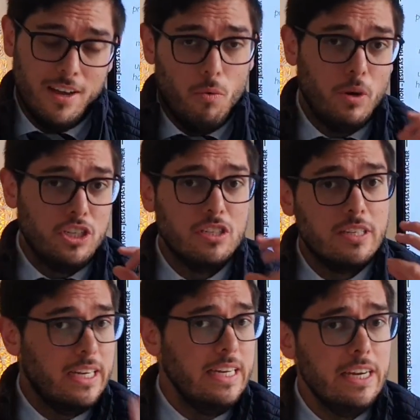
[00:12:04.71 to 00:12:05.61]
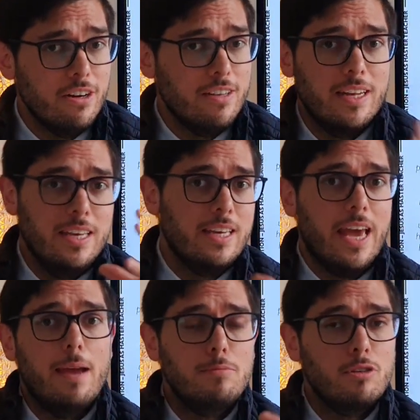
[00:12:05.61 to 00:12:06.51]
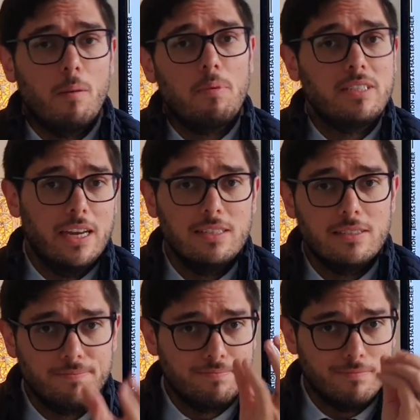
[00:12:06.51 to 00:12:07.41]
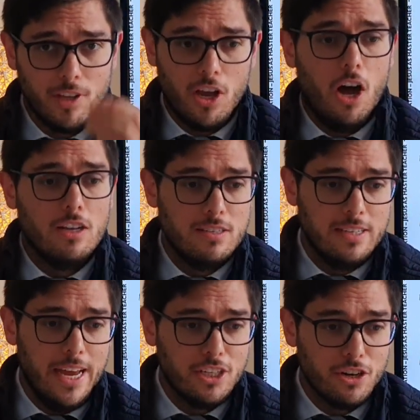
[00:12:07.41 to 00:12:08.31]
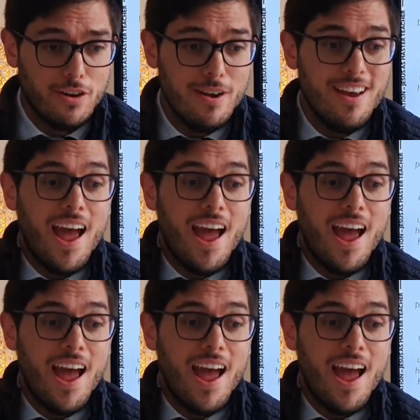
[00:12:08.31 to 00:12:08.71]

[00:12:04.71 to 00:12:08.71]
which is clear that he came to represent God's nature.